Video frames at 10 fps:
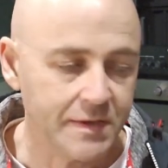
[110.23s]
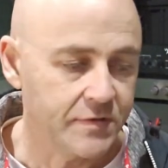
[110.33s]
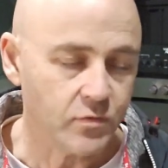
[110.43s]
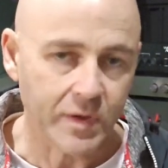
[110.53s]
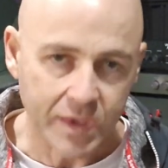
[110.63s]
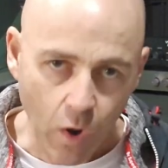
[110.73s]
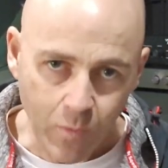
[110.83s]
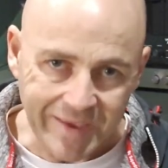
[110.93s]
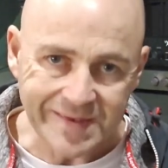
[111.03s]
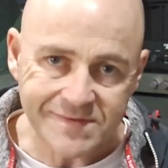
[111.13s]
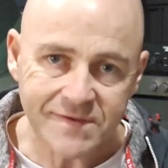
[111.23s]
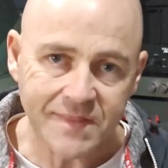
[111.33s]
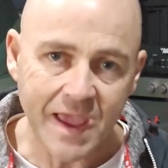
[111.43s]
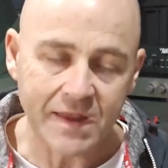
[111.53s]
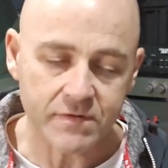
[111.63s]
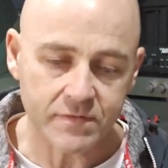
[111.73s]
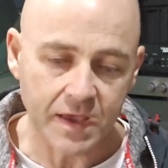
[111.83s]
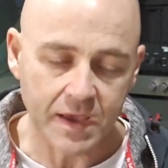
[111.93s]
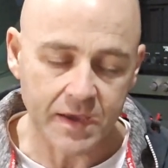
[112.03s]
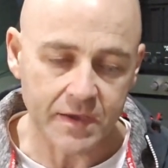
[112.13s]
So I go into that.
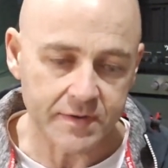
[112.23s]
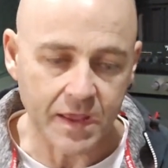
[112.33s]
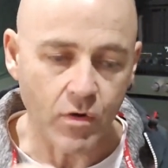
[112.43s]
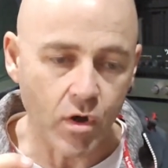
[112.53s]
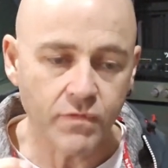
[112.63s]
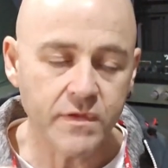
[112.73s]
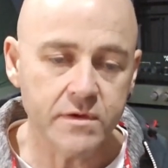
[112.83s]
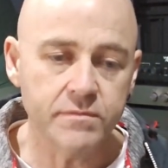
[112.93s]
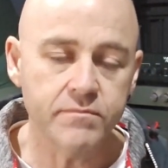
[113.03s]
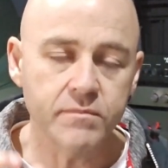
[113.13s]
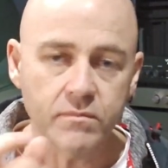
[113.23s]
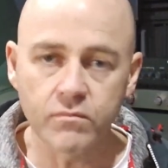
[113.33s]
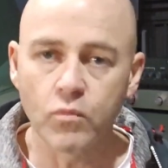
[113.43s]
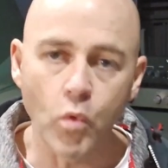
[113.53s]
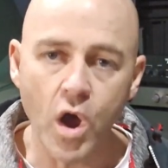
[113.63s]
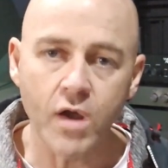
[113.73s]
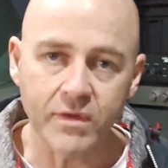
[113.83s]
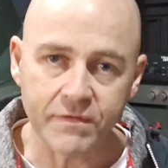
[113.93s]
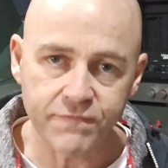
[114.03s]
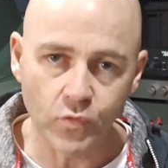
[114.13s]
Now on the
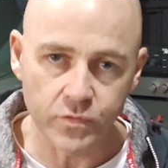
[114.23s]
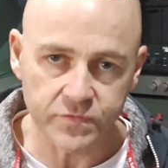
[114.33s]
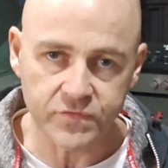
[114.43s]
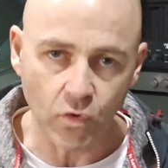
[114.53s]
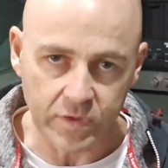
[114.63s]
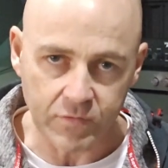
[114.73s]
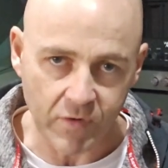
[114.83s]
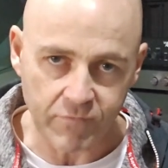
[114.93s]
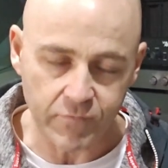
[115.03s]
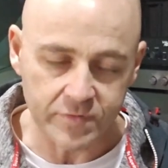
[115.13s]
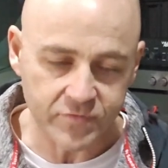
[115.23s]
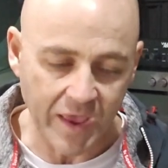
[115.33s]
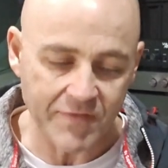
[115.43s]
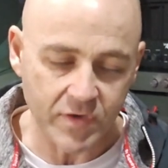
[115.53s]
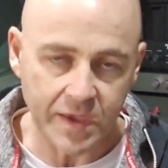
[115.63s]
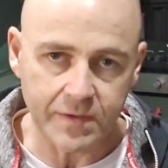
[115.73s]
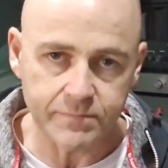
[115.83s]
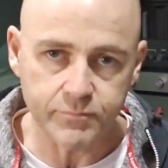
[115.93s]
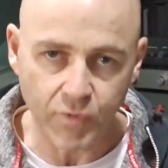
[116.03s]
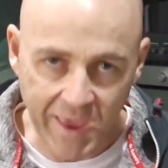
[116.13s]
wiring for the Stoggy reference, I have a
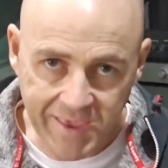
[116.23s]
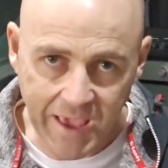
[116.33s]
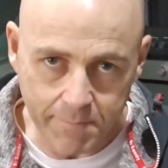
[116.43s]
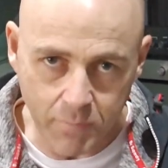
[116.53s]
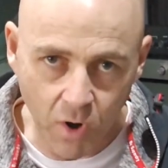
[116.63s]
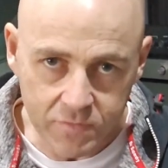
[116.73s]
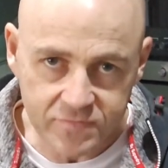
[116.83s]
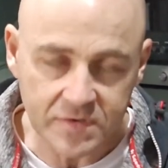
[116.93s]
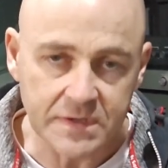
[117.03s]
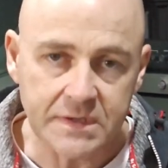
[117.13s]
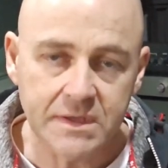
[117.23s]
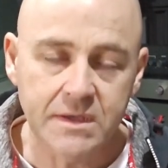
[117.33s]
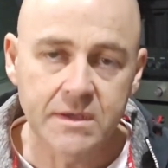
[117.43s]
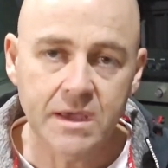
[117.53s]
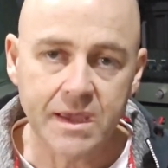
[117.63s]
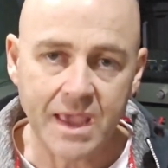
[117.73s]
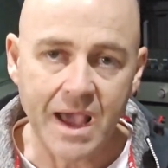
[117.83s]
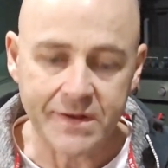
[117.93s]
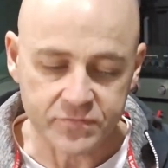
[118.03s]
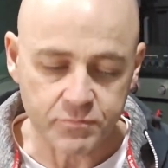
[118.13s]
breakout box, a
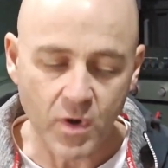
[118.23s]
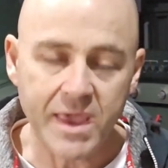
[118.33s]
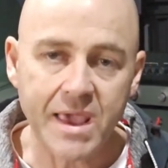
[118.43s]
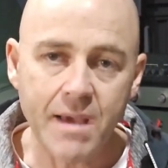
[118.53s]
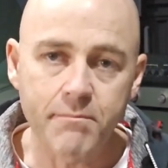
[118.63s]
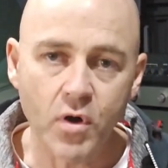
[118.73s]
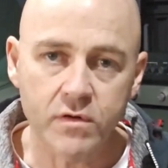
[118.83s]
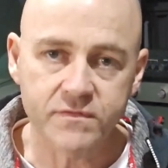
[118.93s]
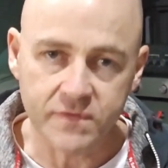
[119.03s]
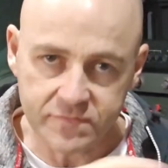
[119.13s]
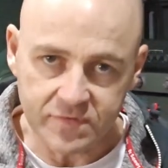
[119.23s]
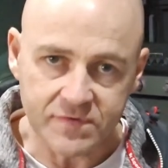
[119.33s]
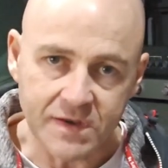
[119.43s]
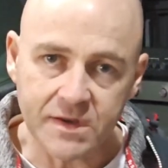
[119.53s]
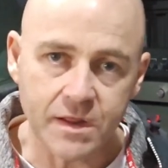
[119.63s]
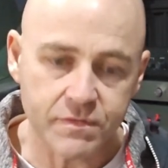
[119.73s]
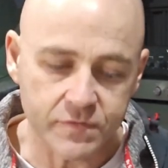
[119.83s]
Cardus breakout box that sits underneath